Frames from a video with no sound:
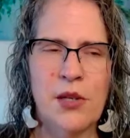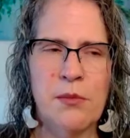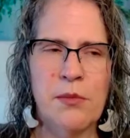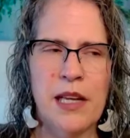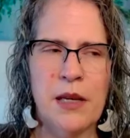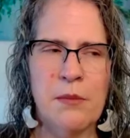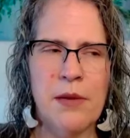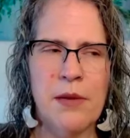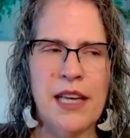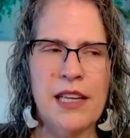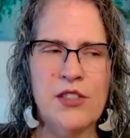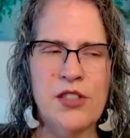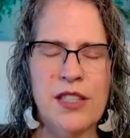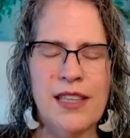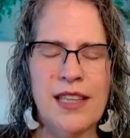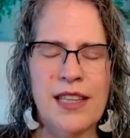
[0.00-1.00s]
And you might
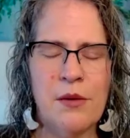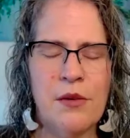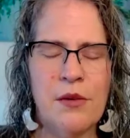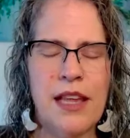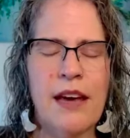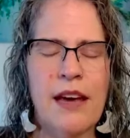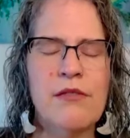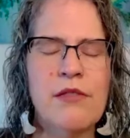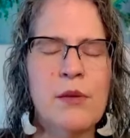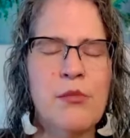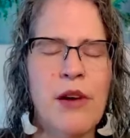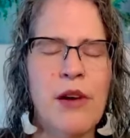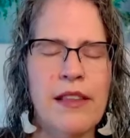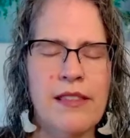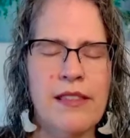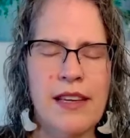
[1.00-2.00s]
imagine that with every
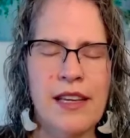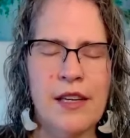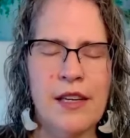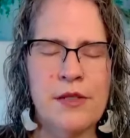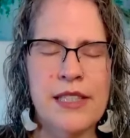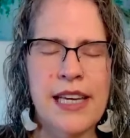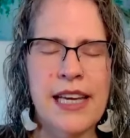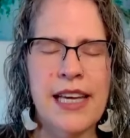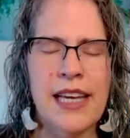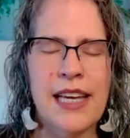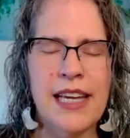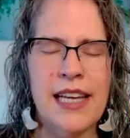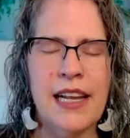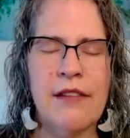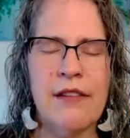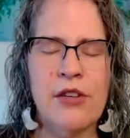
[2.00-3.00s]
breath that you
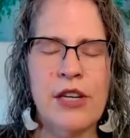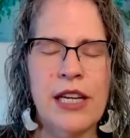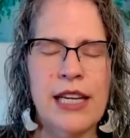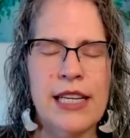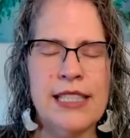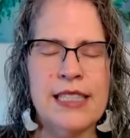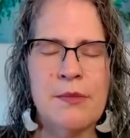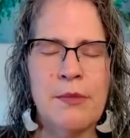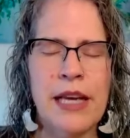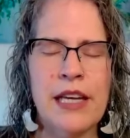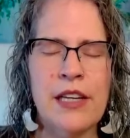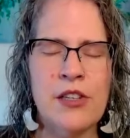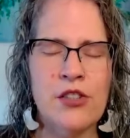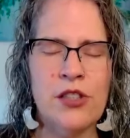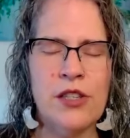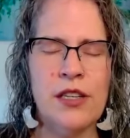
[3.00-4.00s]
take and every
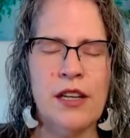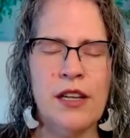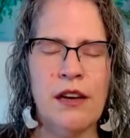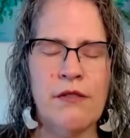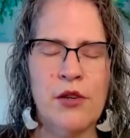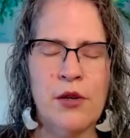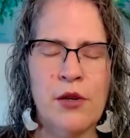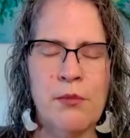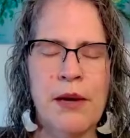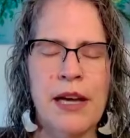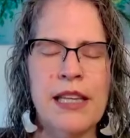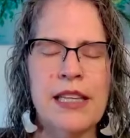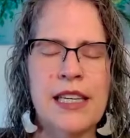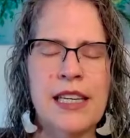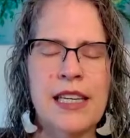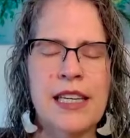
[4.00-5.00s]
expansion of your
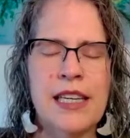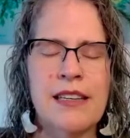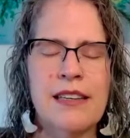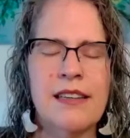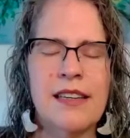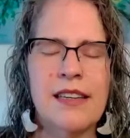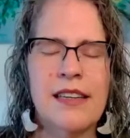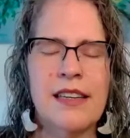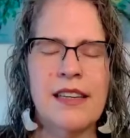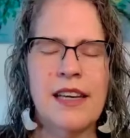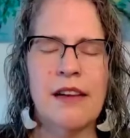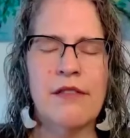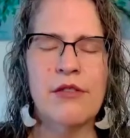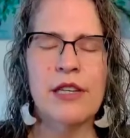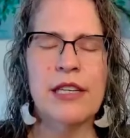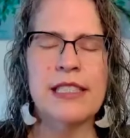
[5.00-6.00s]
belly,
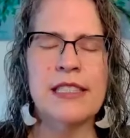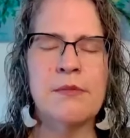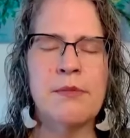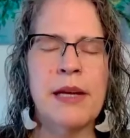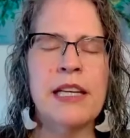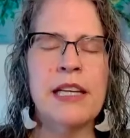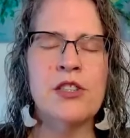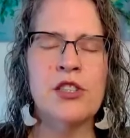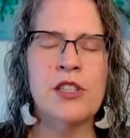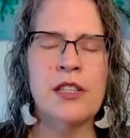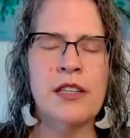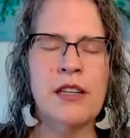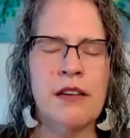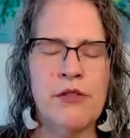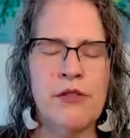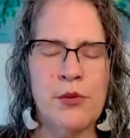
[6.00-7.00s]
every
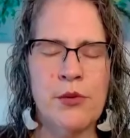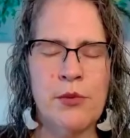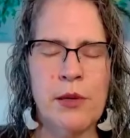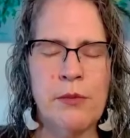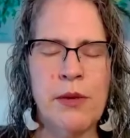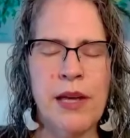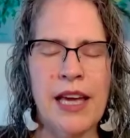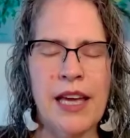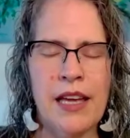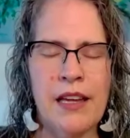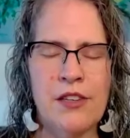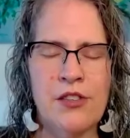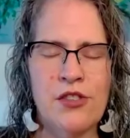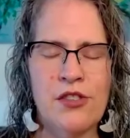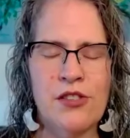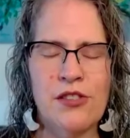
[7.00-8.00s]
expansion of your rib
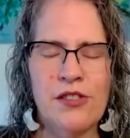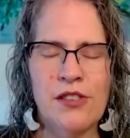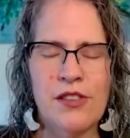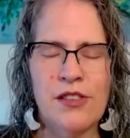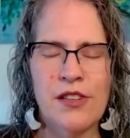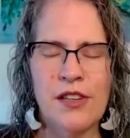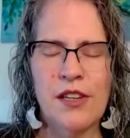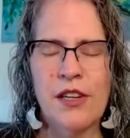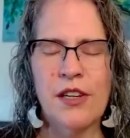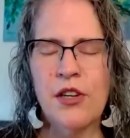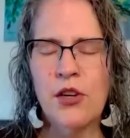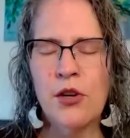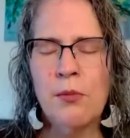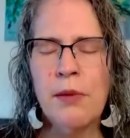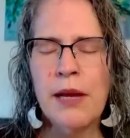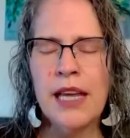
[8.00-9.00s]
cage,
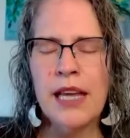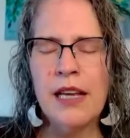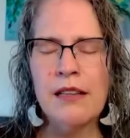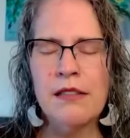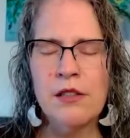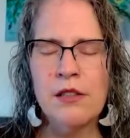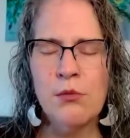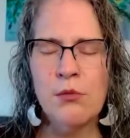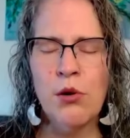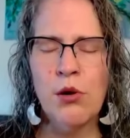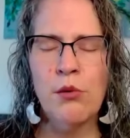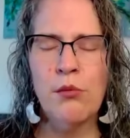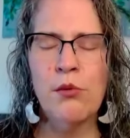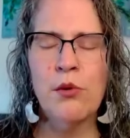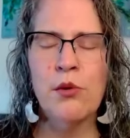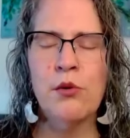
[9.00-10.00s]
you're making a little
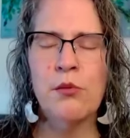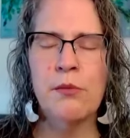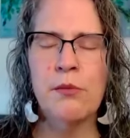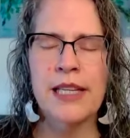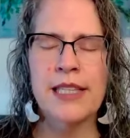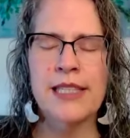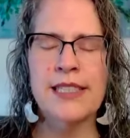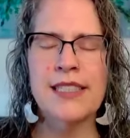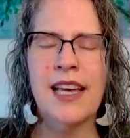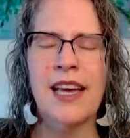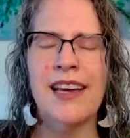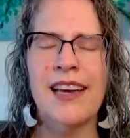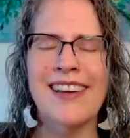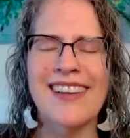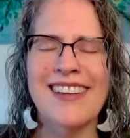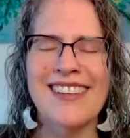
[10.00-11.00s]
more room
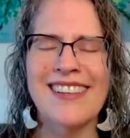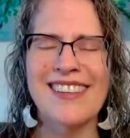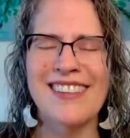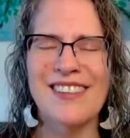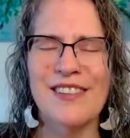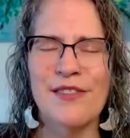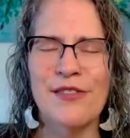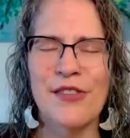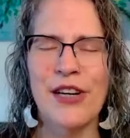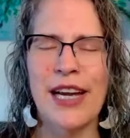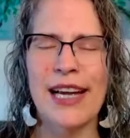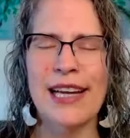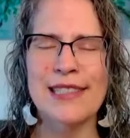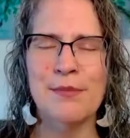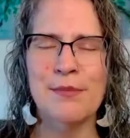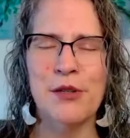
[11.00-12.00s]
inside
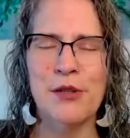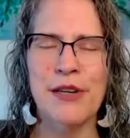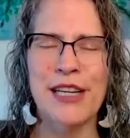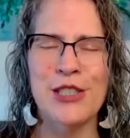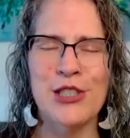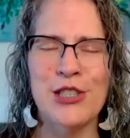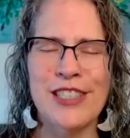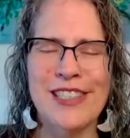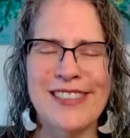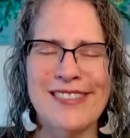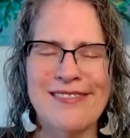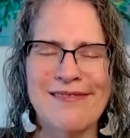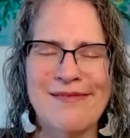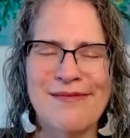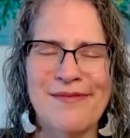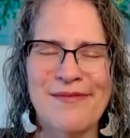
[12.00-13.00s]
for
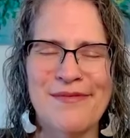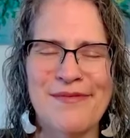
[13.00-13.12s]
exploration,